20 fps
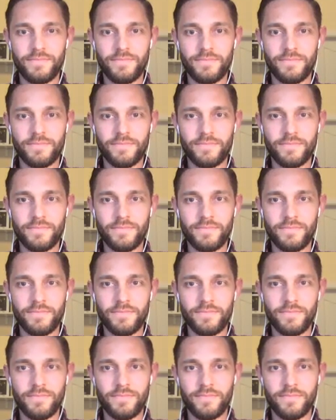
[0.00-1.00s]

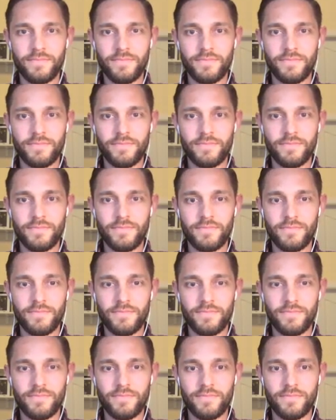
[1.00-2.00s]

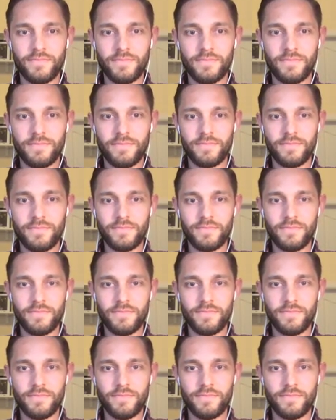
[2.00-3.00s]

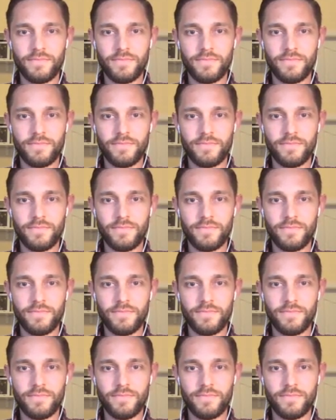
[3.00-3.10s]
(not speaking)